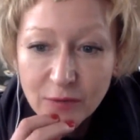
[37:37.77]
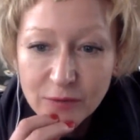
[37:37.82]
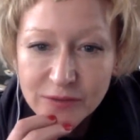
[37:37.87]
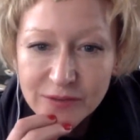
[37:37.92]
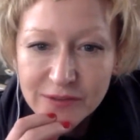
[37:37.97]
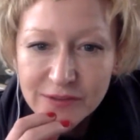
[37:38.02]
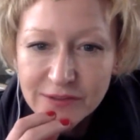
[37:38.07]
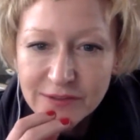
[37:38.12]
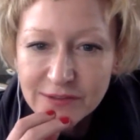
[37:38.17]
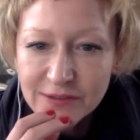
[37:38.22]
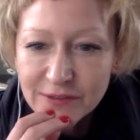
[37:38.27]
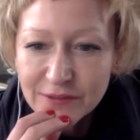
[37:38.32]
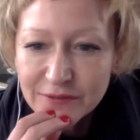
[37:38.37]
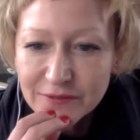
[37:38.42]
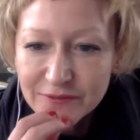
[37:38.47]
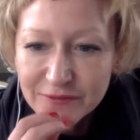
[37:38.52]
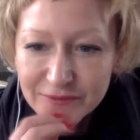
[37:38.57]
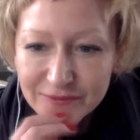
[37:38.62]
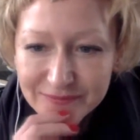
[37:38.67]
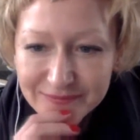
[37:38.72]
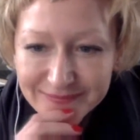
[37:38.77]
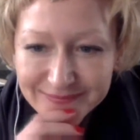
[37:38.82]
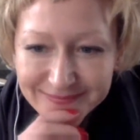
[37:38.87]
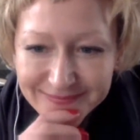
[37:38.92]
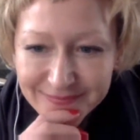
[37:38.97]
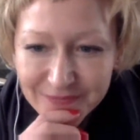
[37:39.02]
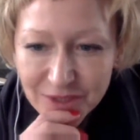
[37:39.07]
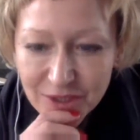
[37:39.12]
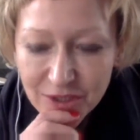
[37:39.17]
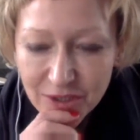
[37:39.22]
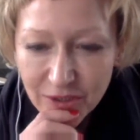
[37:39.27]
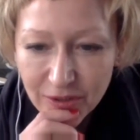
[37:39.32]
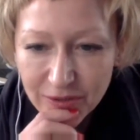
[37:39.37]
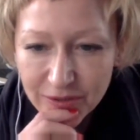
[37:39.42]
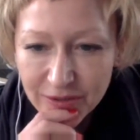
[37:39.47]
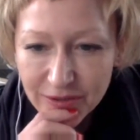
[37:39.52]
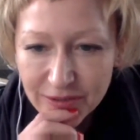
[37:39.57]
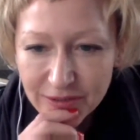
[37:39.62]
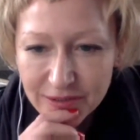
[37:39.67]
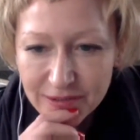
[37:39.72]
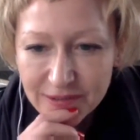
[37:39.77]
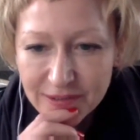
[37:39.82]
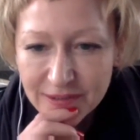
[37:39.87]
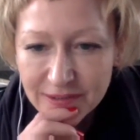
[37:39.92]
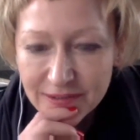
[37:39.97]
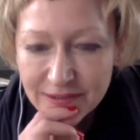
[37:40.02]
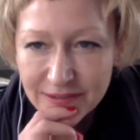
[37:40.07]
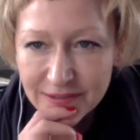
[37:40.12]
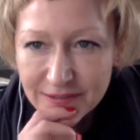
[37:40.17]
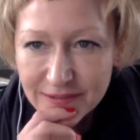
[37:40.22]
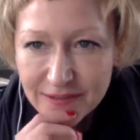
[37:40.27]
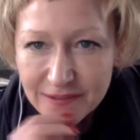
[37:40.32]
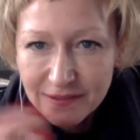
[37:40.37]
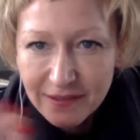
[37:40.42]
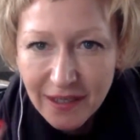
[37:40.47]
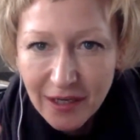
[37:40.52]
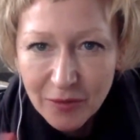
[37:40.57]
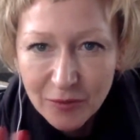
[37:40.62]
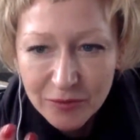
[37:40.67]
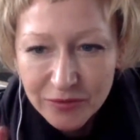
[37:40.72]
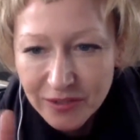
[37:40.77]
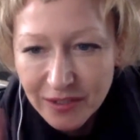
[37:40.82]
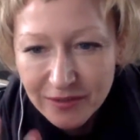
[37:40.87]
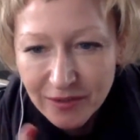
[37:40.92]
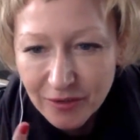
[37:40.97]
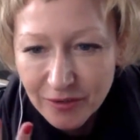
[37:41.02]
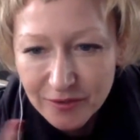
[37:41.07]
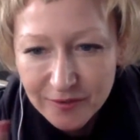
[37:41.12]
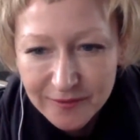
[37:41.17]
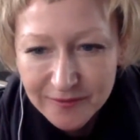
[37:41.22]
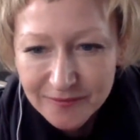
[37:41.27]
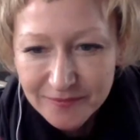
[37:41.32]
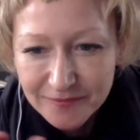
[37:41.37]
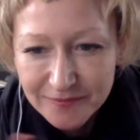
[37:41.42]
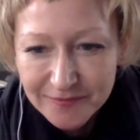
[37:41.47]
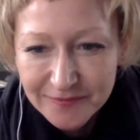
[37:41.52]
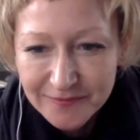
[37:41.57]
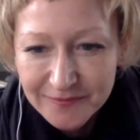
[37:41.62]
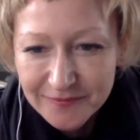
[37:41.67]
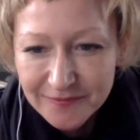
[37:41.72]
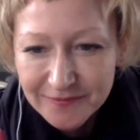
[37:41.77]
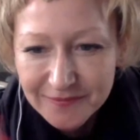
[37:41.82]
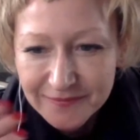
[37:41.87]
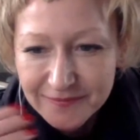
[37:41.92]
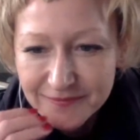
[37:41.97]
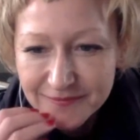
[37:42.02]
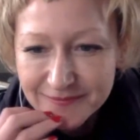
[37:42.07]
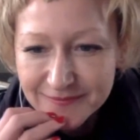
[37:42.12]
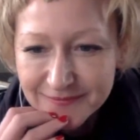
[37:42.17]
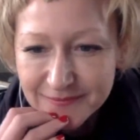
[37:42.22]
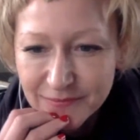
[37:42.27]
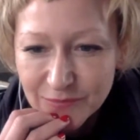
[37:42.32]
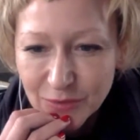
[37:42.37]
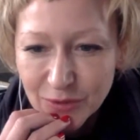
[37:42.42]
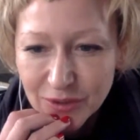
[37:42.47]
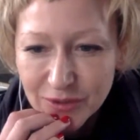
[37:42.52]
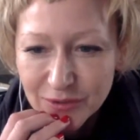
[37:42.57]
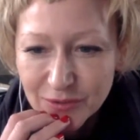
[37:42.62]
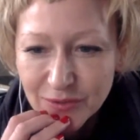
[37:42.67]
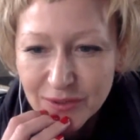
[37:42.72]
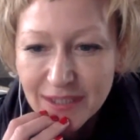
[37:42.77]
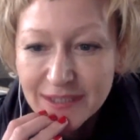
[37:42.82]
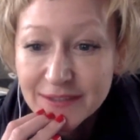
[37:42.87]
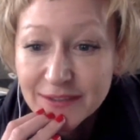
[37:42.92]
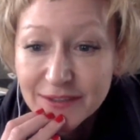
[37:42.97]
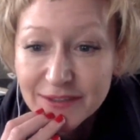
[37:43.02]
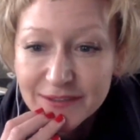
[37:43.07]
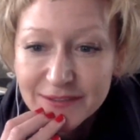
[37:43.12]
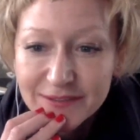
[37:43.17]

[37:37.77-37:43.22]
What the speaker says: thousands of shareholders. And how would that all work together?